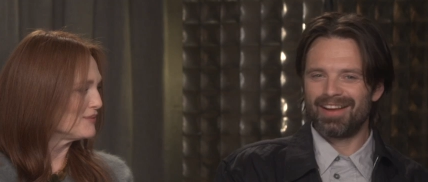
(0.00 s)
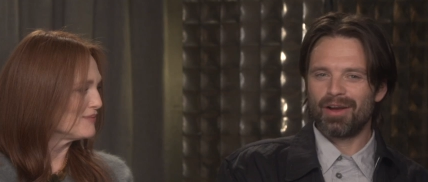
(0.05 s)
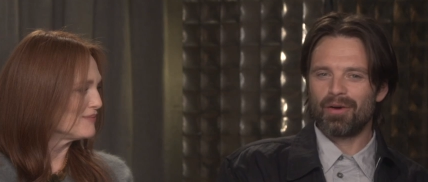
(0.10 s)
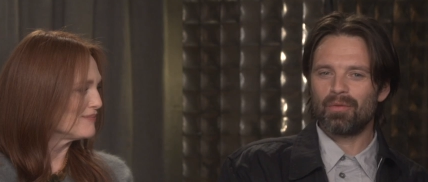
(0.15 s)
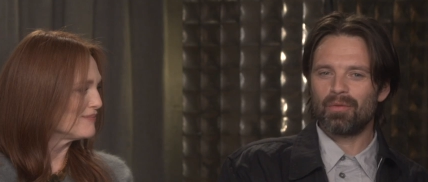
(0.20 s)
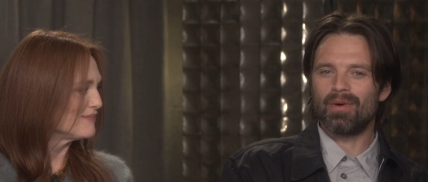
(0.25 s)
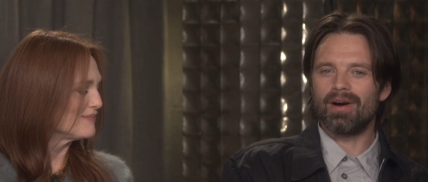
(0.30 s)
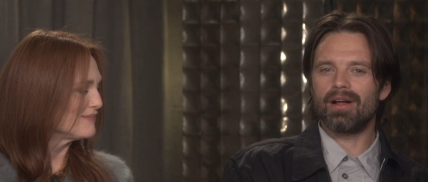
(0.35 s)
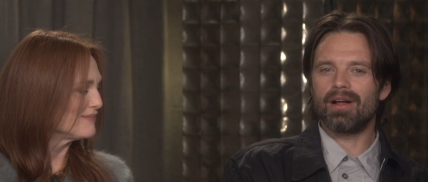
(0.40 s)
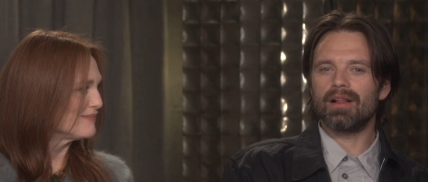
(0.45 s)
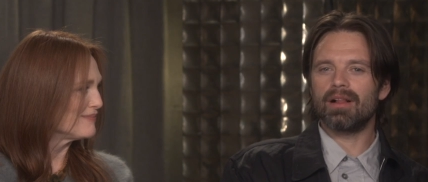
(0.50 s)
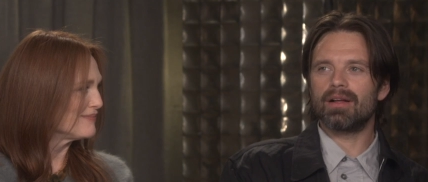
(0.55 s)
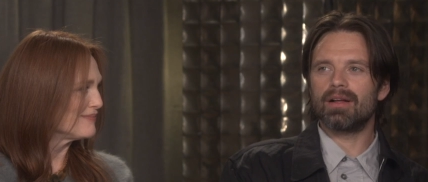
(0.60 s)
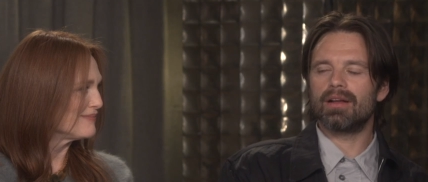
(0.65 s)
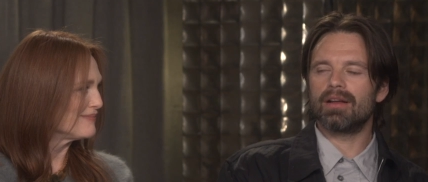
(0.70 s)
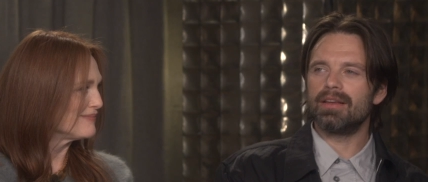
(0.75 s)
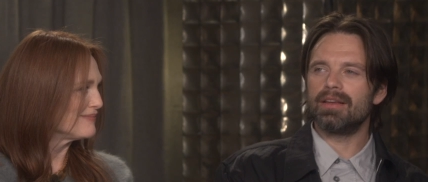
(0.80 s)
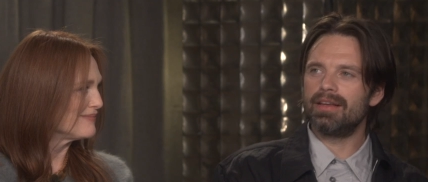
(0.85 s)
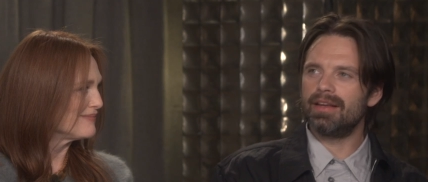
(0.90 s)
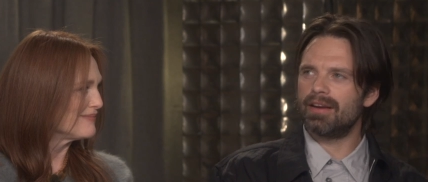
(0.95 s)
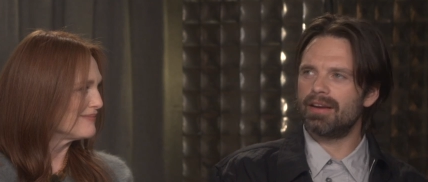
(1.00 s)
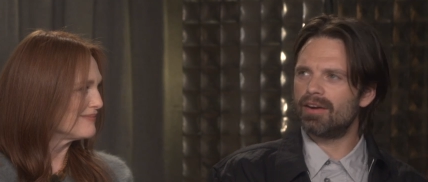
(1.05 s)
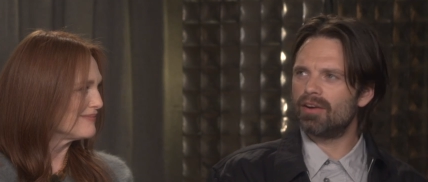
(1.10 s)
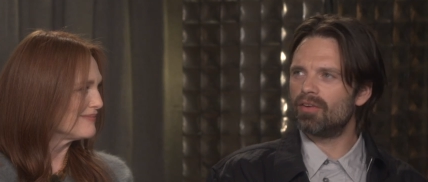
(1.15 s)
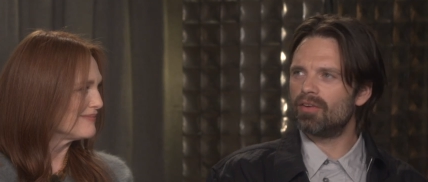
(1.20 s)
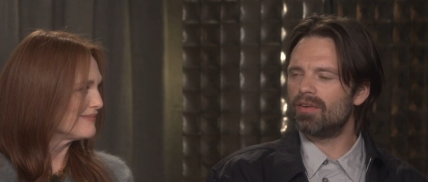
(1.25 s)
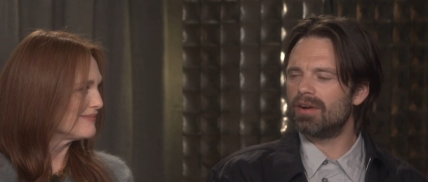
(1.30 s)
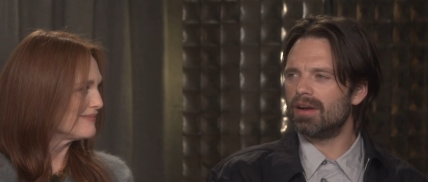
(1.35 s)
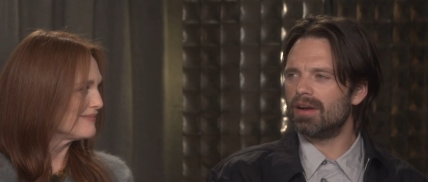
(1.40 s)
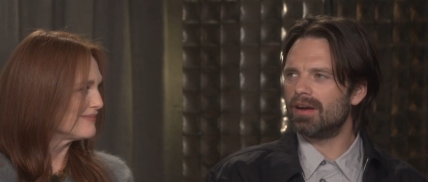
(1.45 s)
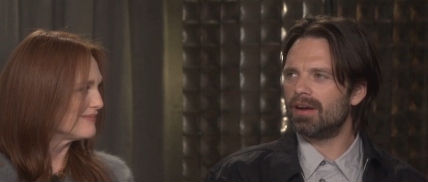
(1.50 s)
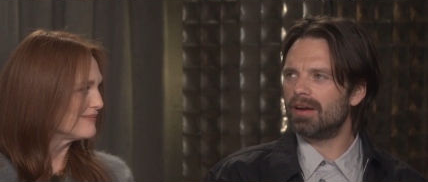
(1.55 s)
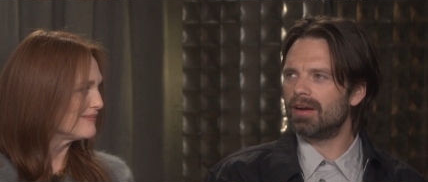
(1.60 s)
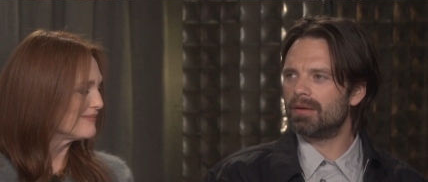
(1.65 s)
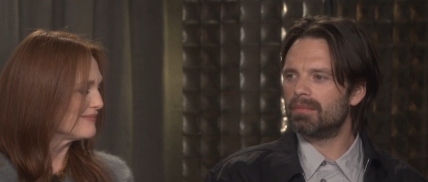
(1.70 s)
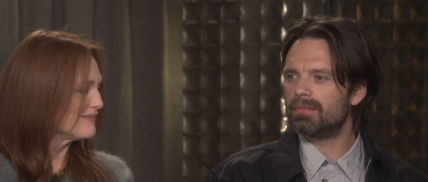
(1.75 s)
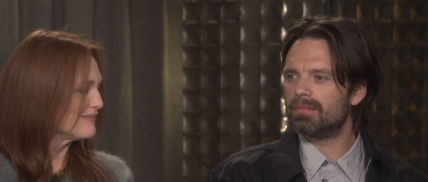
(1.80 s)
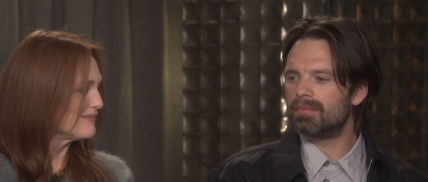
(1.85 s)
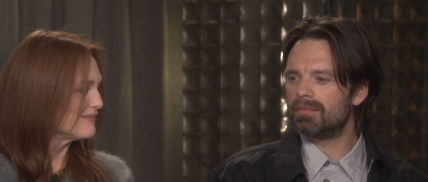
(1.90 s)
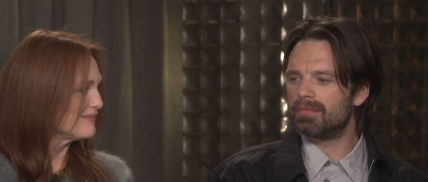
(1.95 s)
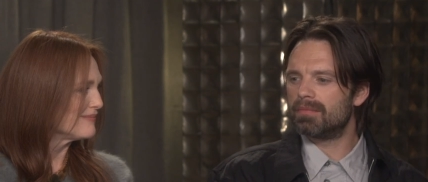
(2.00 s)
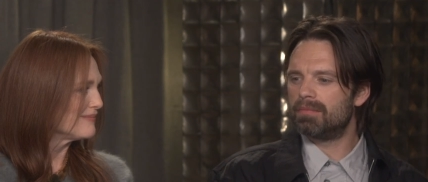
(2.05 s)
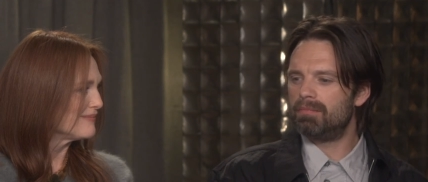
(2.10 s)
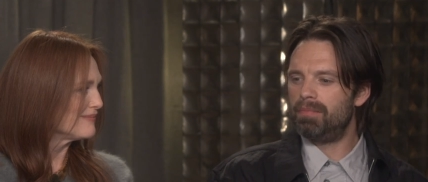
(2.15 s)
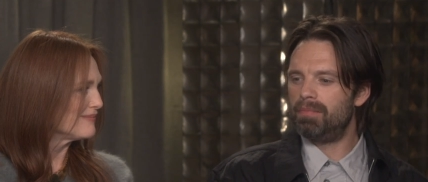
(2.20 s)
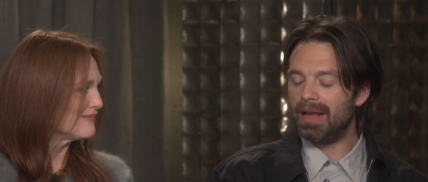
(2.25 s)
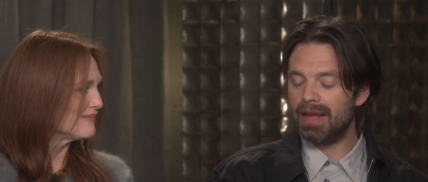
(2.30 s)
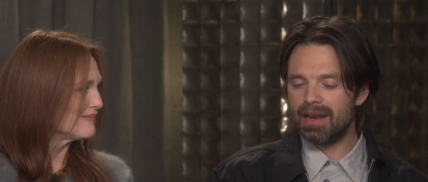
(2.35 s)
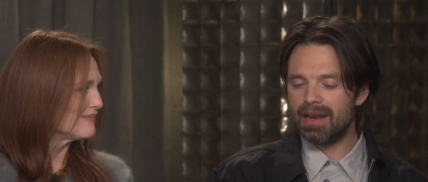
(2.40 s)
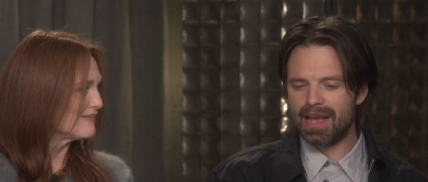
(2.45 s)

Speaker 1: well you know, um, Ben